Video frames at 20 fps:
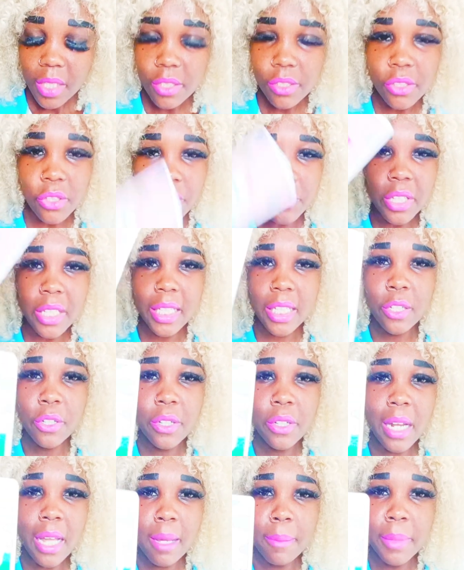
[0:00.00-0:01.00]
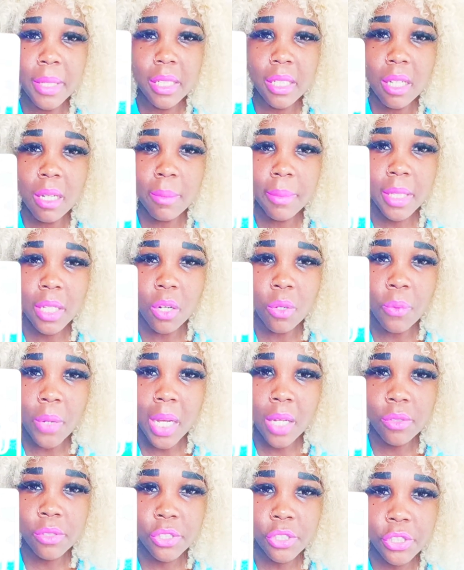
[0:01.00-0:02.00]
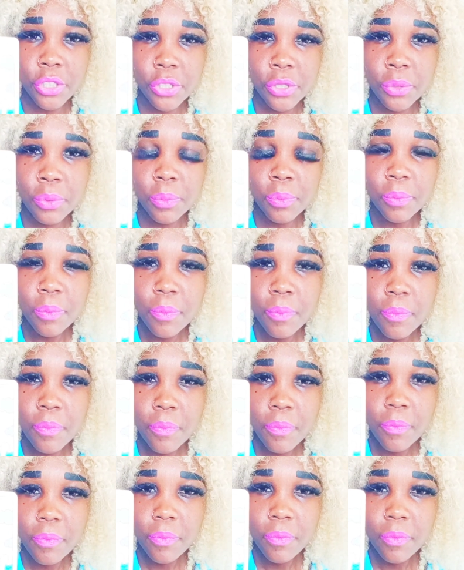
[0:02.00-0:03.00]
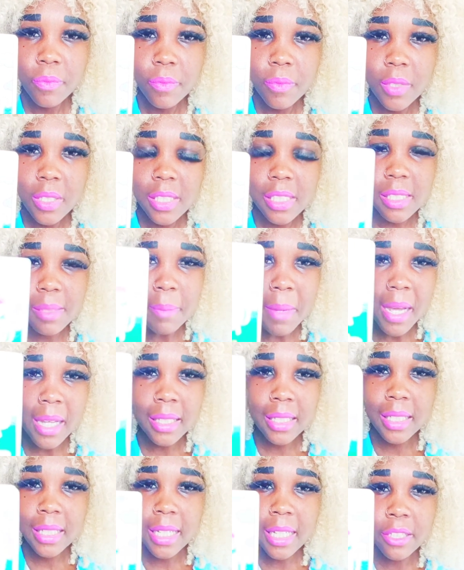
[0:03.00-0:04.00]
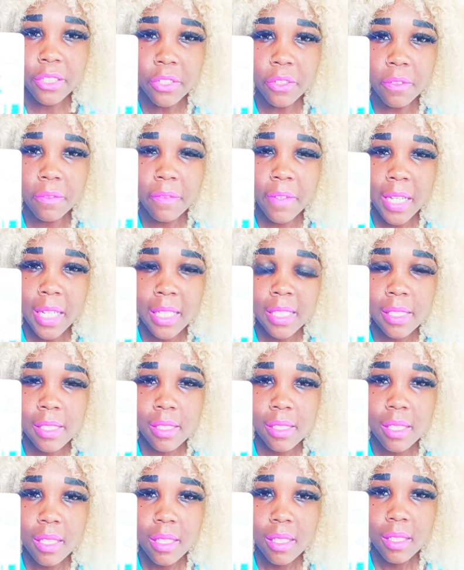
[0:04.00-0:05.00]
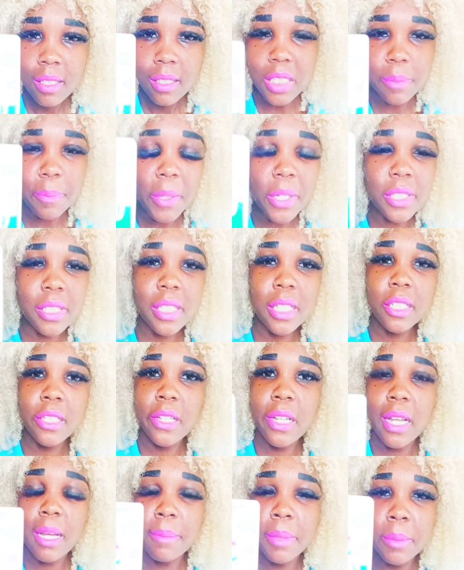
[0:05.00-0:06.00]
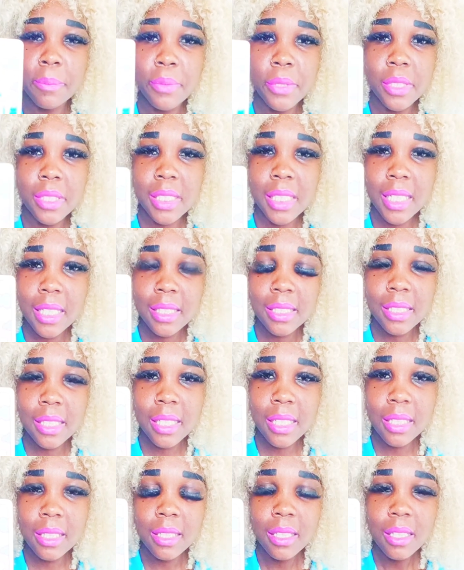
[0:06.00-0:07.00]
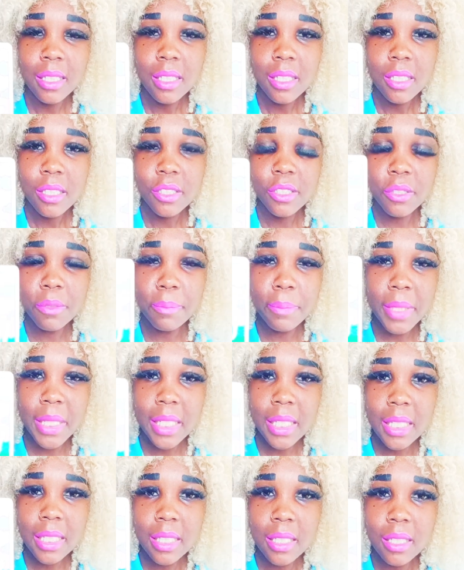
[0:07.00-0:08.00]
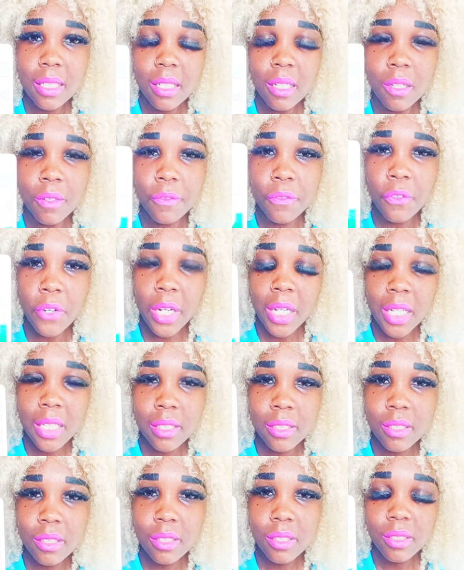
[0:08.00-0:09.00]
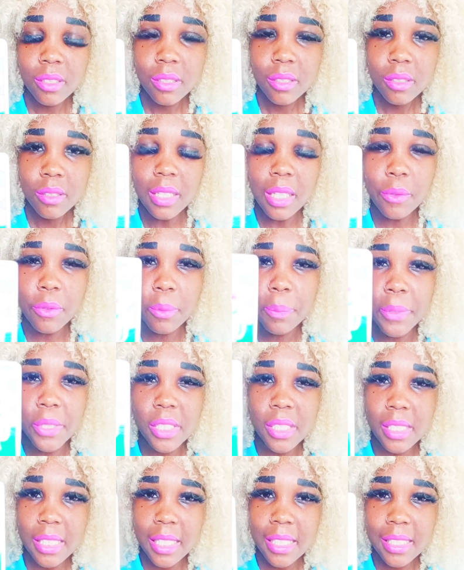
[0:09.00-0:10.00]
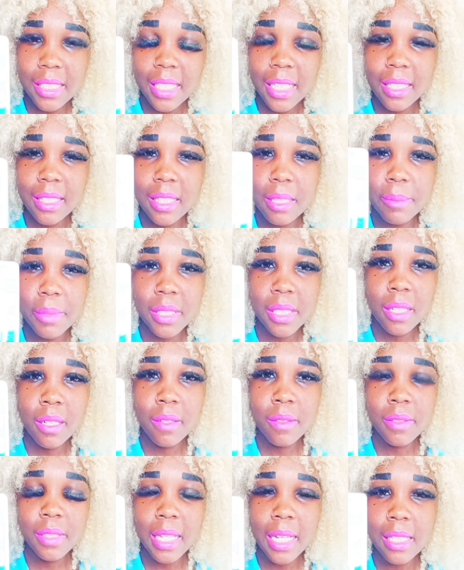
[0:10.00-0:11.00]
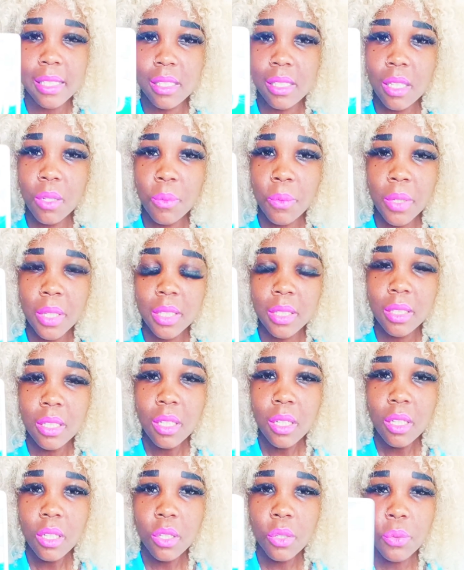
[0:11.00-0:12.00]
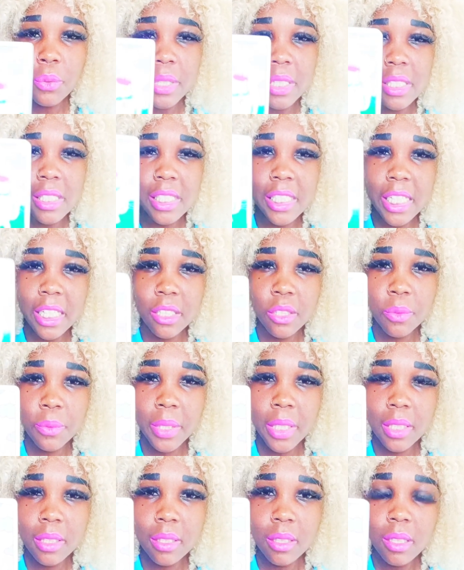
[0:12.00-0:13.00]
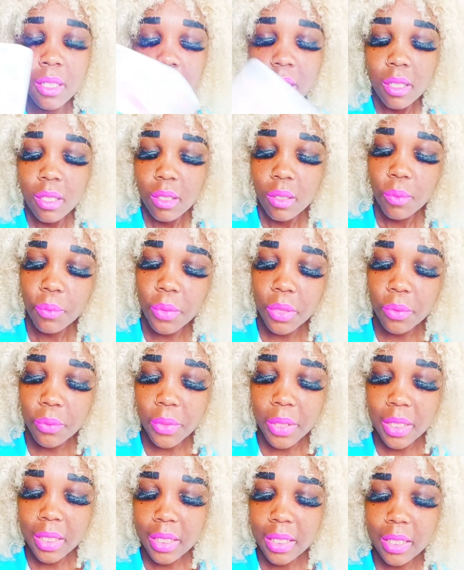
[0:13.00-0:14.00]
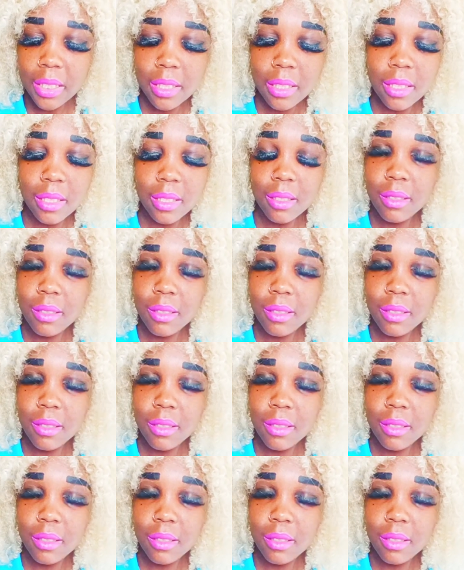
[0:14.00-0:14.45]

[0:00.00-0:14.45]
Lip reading: So they could have been coming around you, smiling in your face. This person could have been pretending to be a friend. They were presenting themselves as someone who is genuine, when really